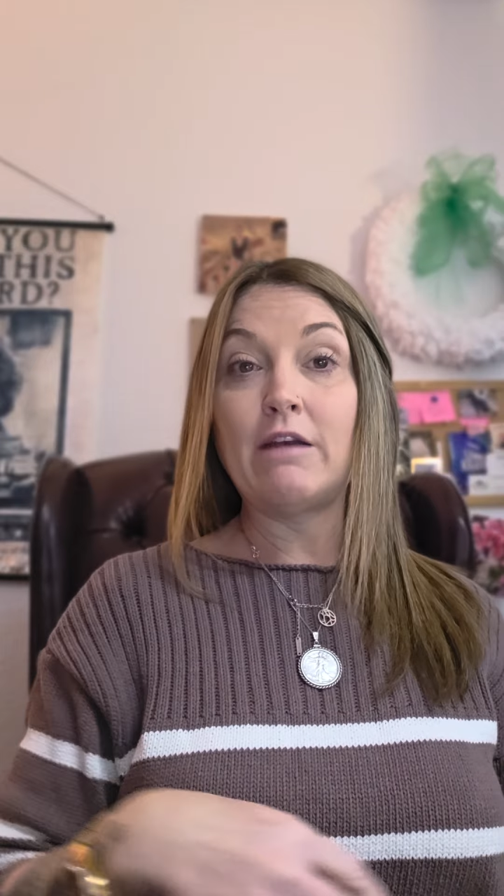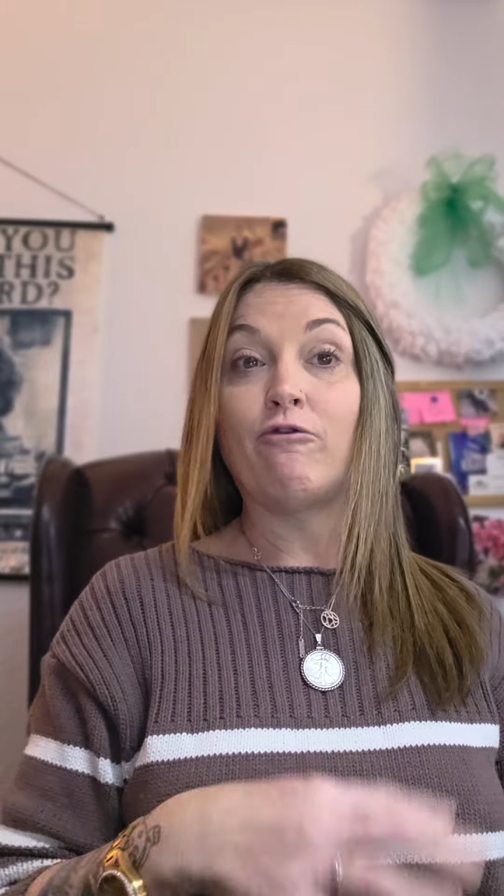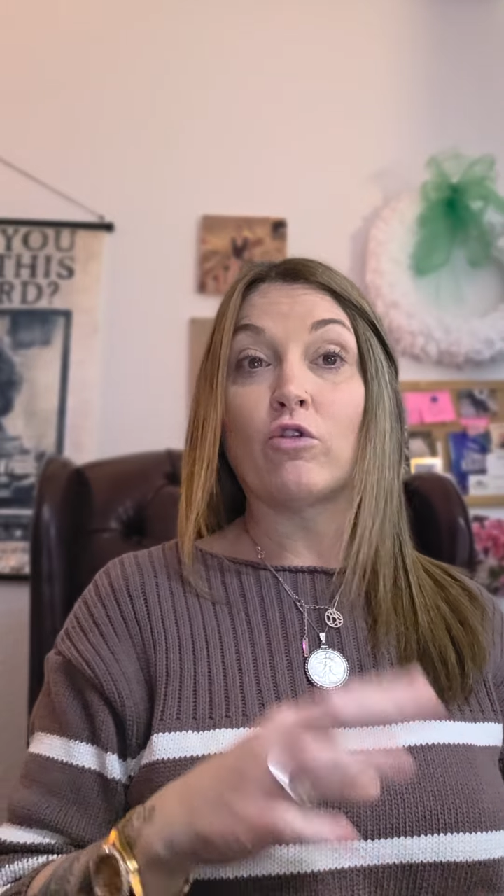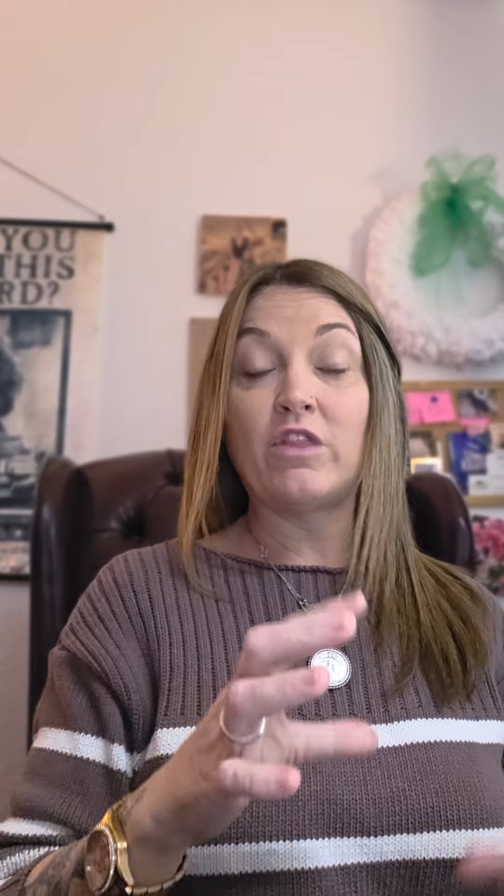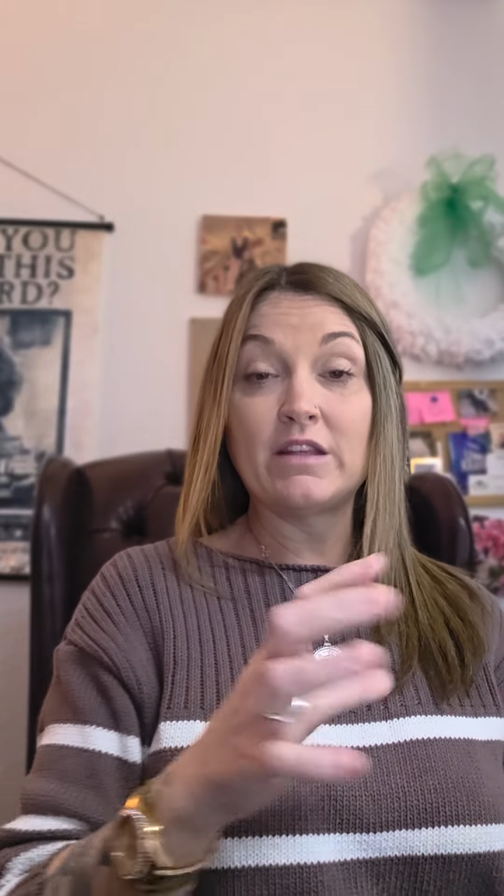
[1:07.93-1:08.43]

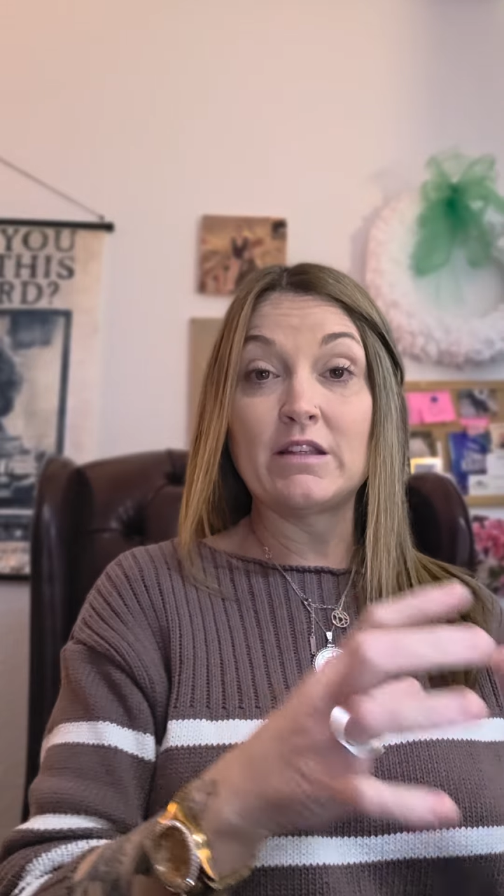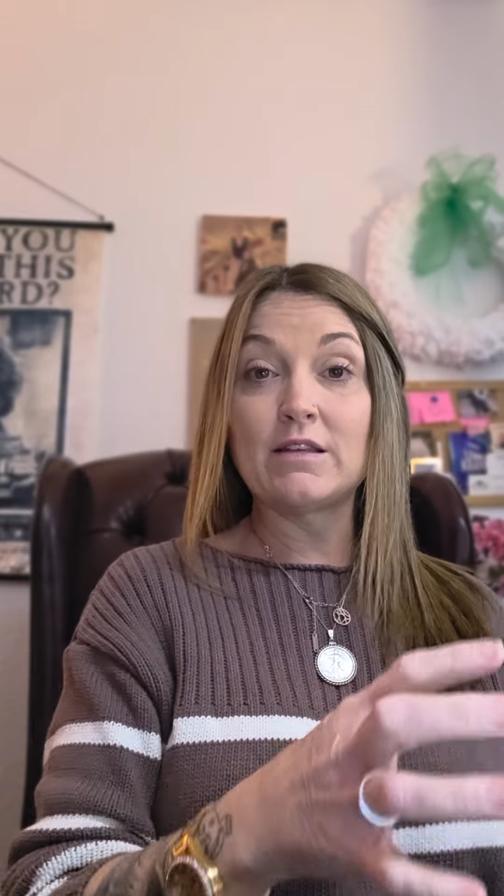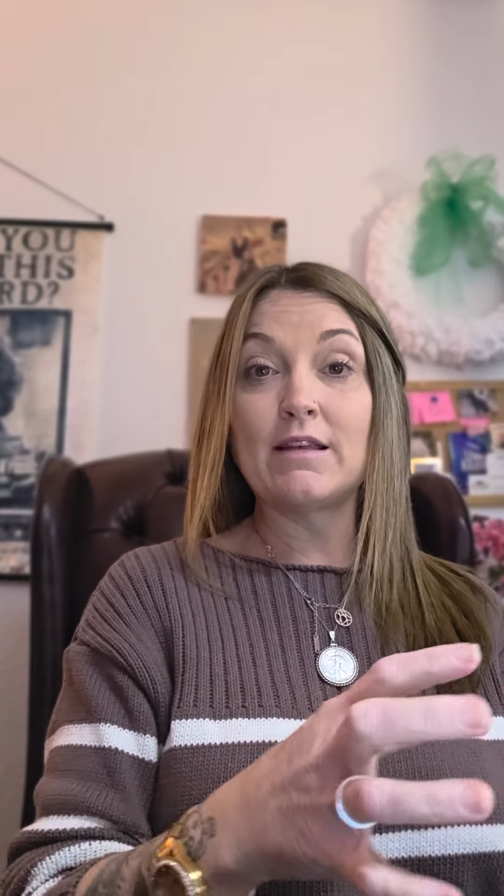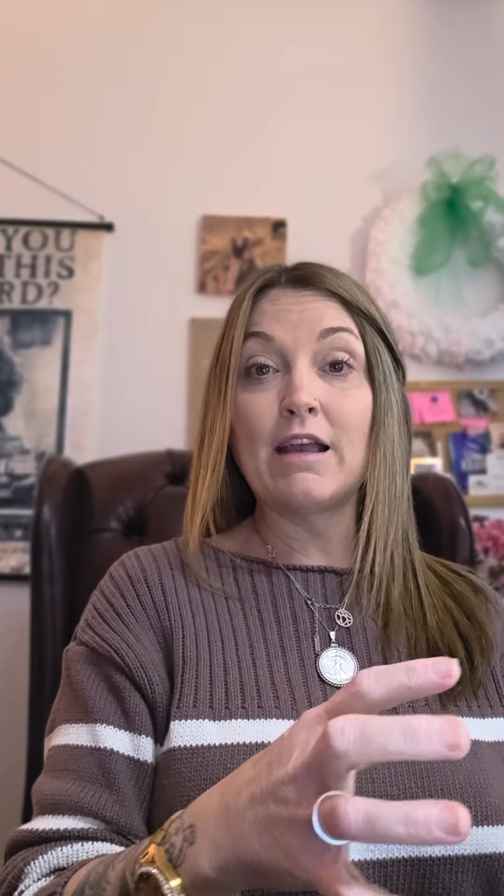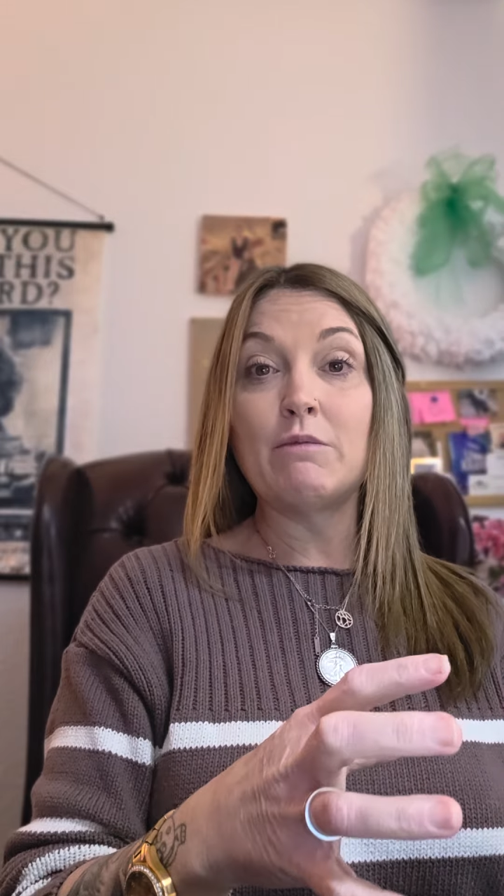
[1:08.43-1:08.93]
For this
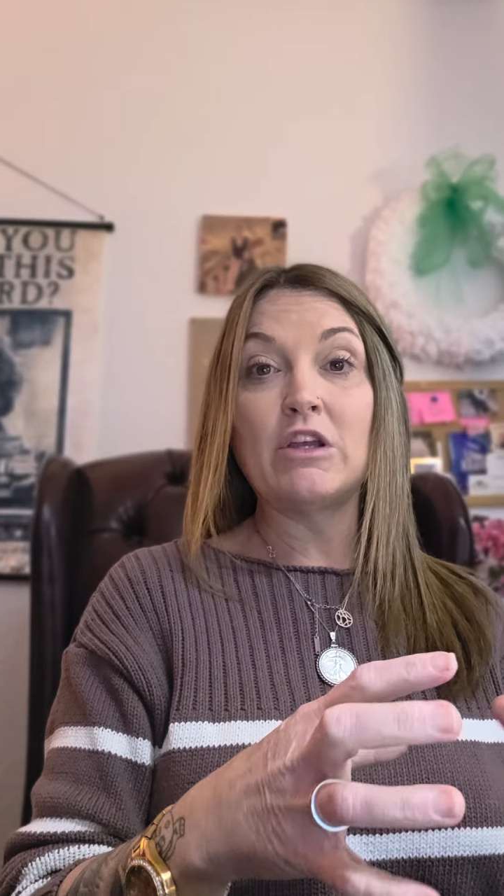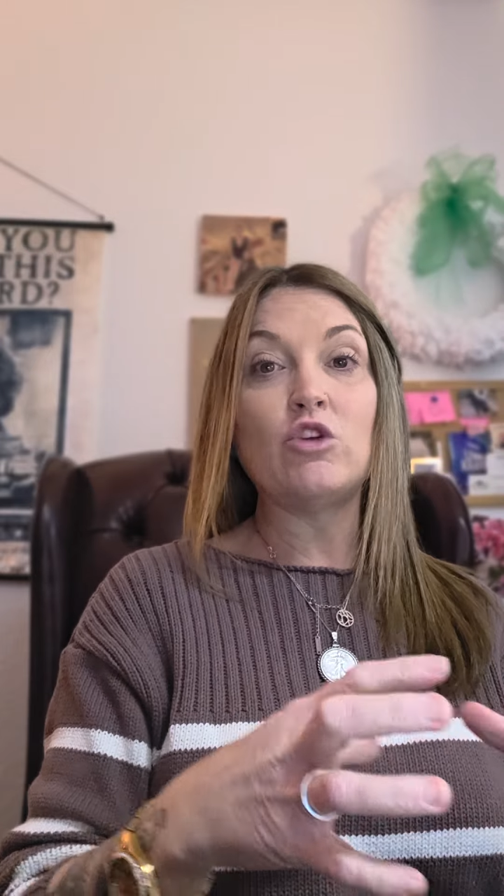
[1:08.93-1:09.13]
assignment,